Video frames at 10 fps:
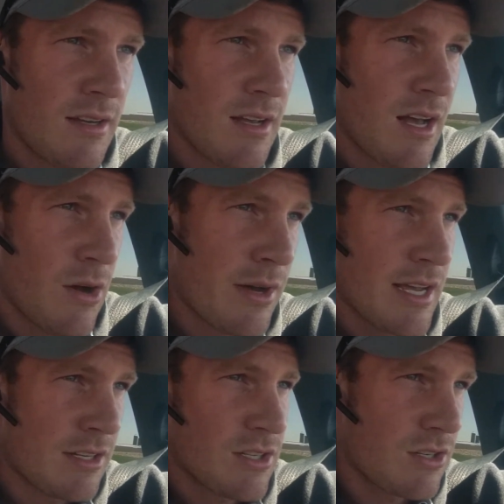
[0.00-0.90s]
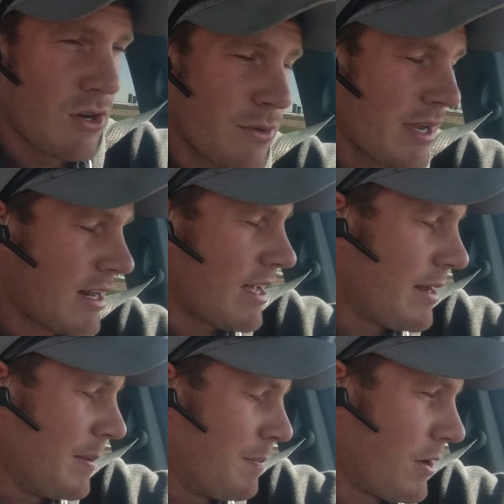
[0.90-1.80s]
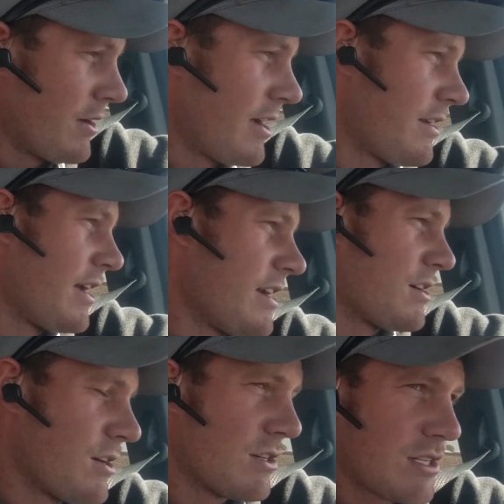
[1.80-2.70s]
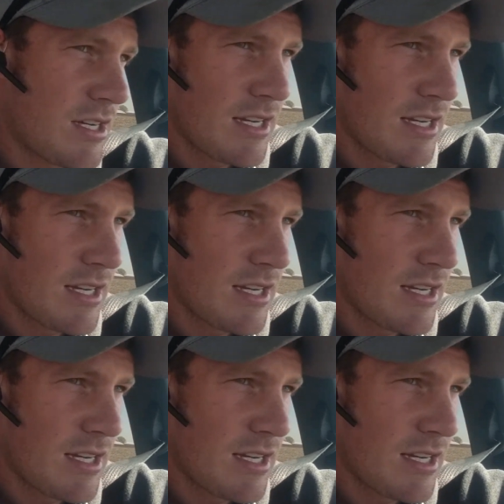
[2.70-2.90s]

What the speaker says: Oh, what else is going? We got a lot of burn down acres.